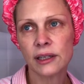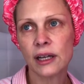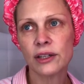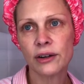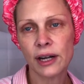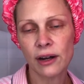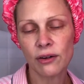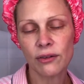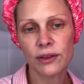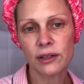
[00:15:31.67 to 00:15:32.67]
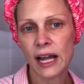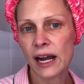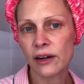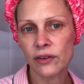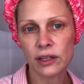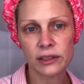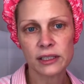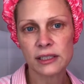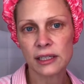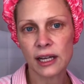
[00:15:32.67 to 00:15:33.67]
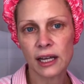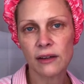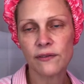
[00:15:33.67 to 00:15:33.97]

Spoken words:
and your health, however it looks today.